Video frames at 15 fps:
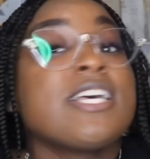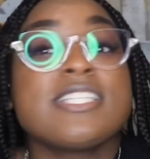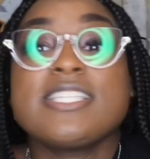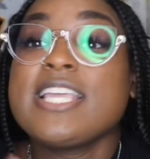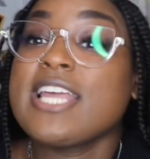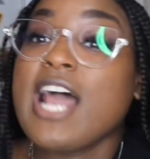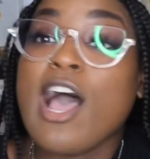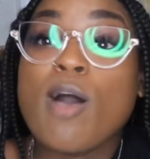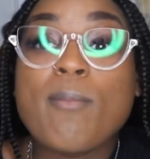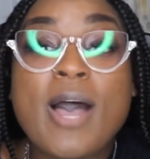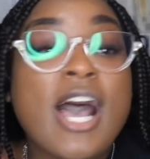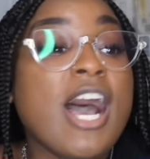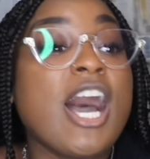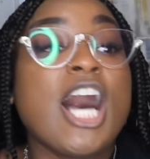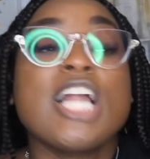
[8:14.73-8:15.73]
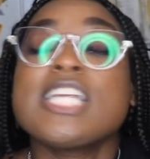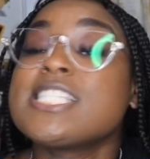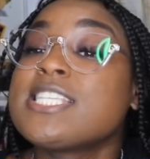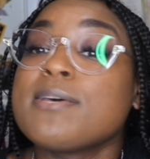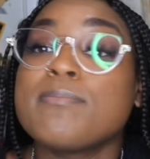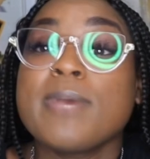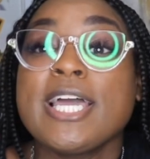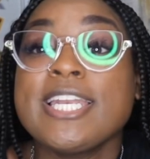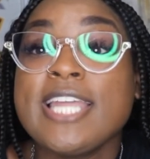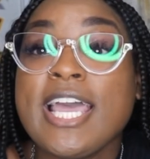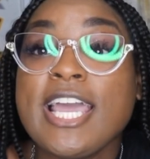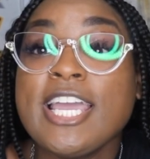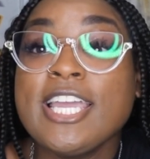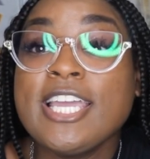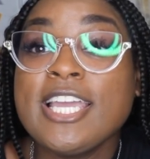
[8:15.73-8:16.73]
did all into
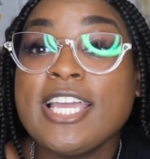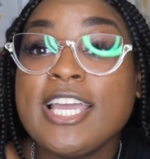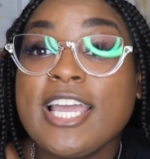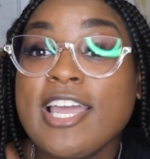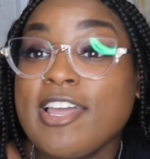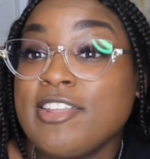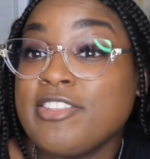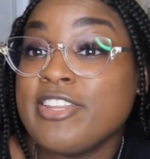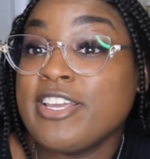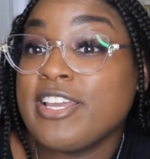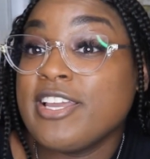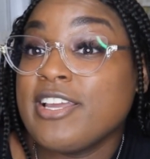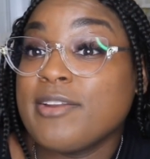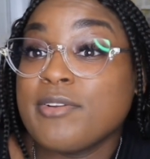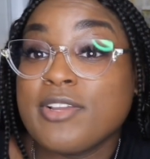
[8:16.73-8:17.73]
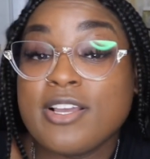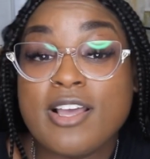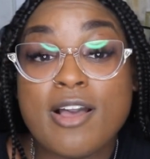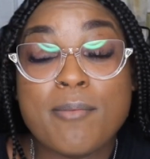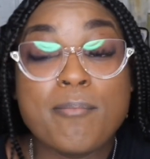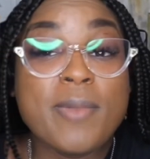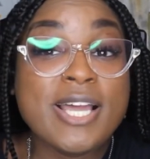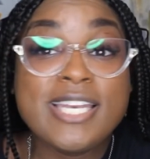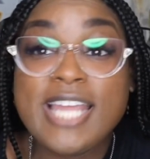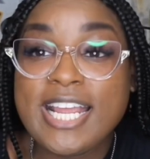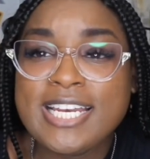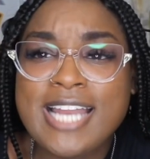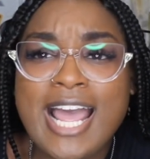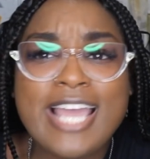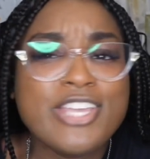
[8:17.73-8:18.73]
Monday, and then come Monday
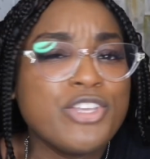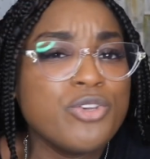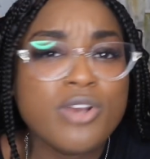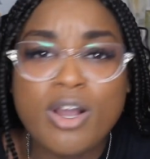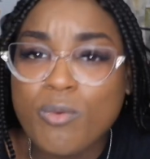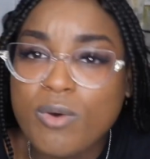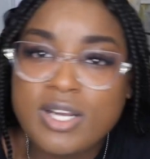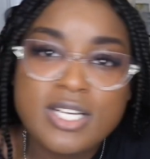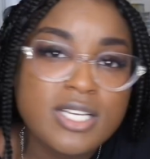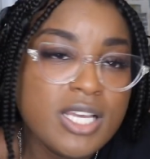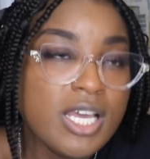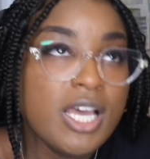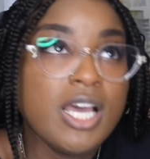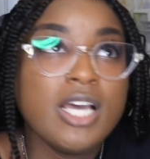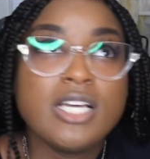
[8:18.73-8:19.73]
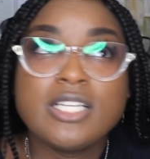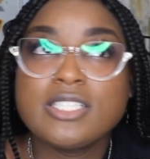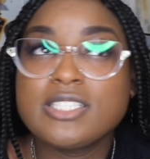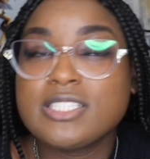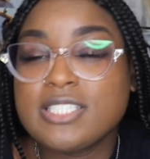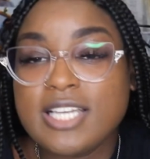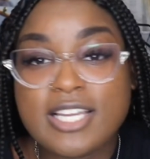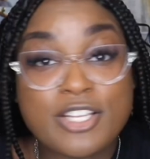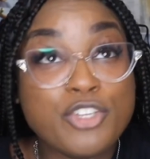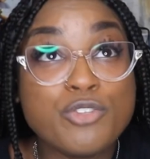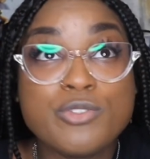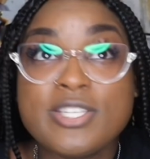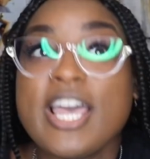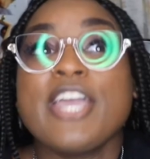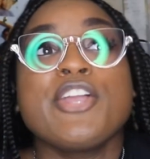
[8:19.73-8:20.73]
night, you don't want to study. You
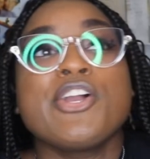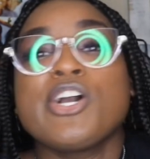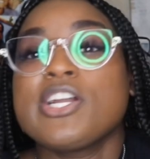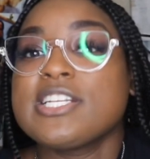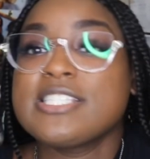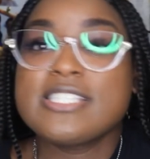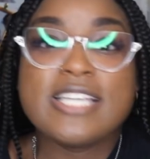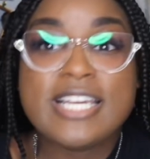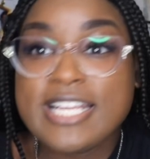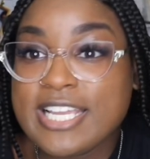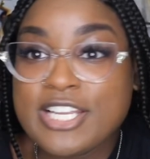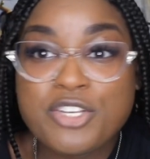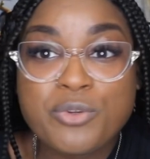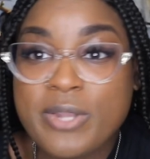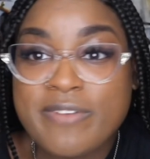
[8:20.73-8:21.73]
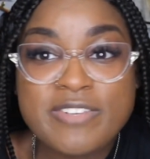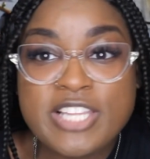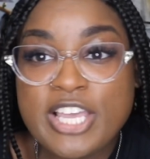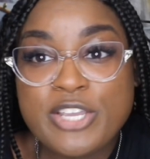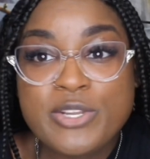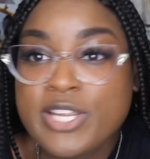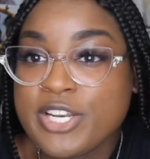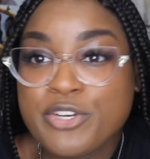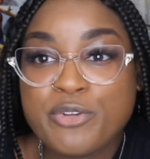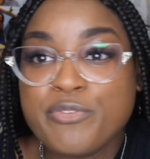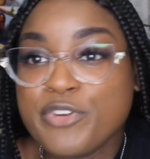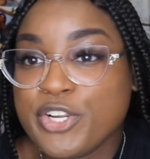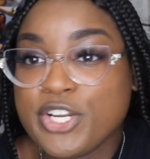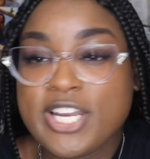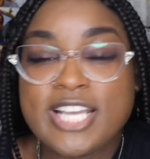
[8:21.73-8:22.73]
say you're going to study and do everything you need to do
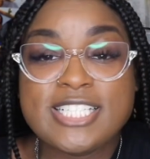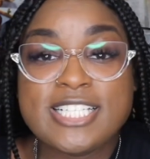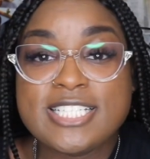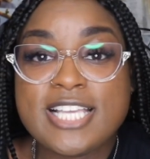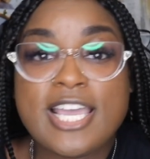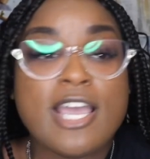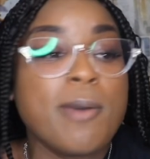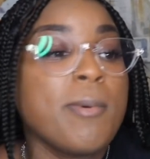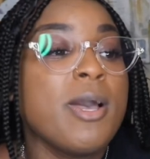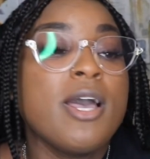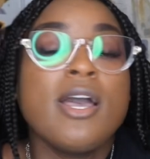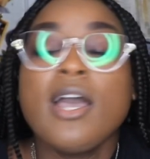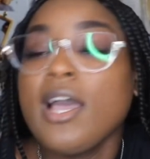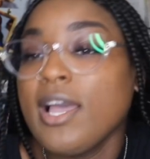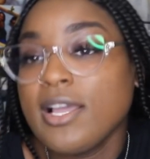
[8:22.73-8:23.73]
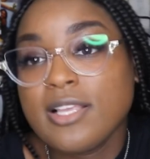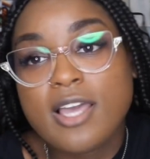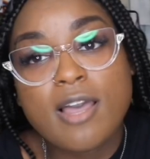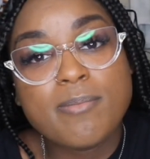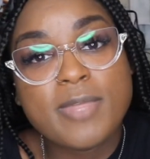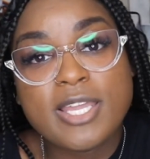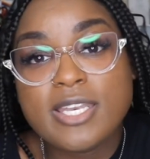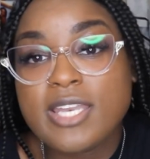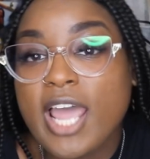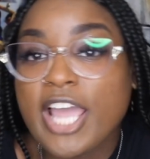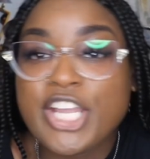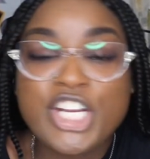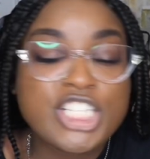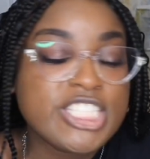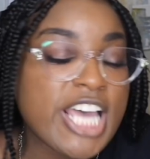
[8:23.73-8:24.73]
for your next exam. Come that night,
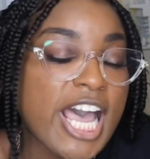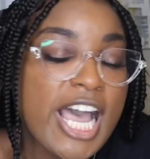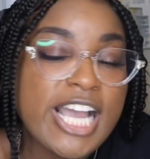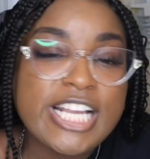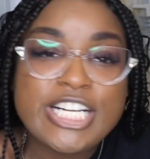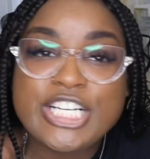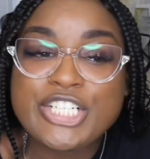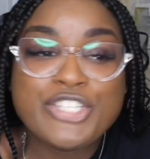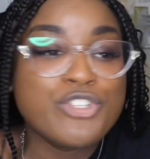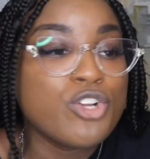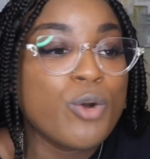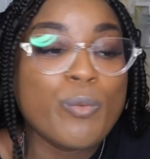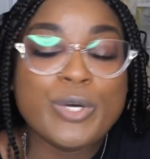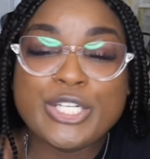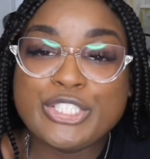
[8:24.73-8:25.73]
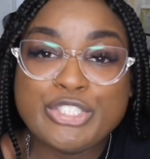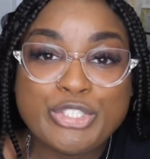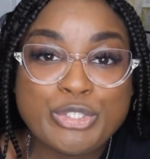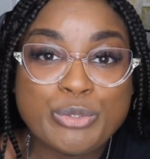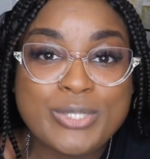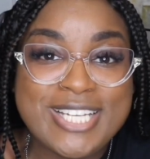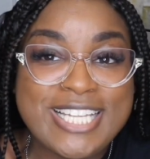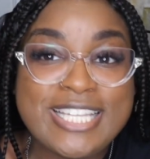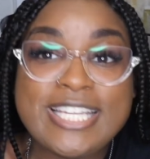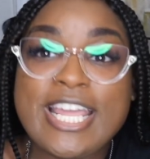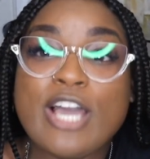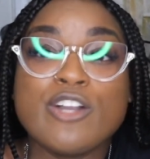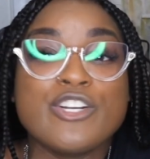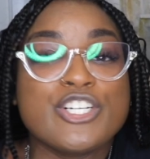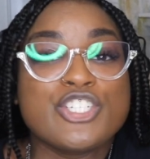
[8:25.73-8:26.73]
you're tired, you don't want to do it, and
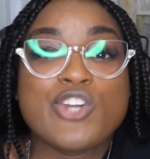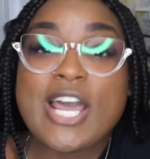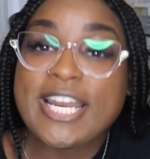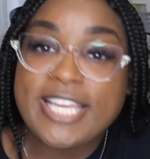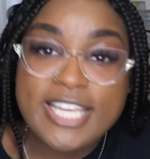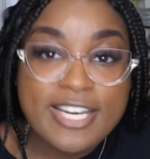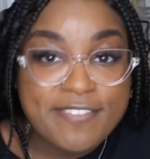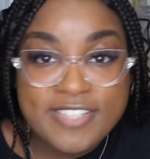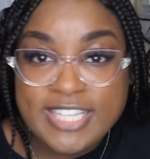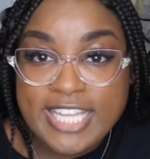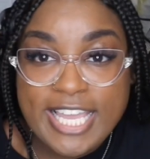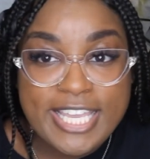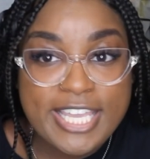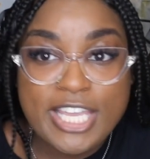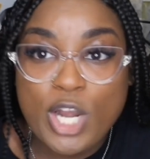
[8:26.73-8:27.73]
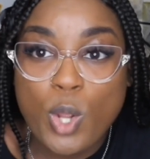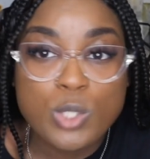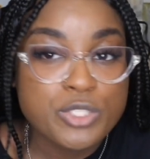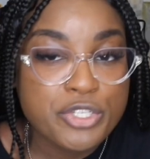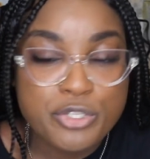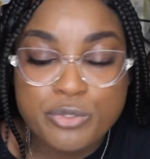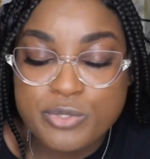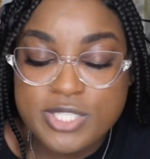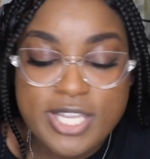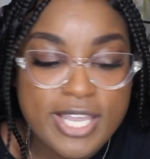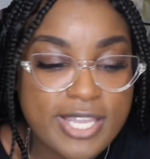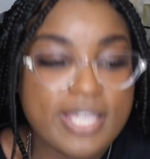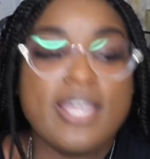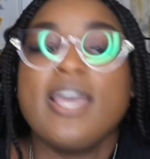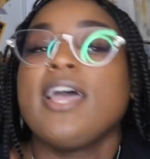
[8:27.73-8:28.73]
now you're trying to get everything in on Tuesday,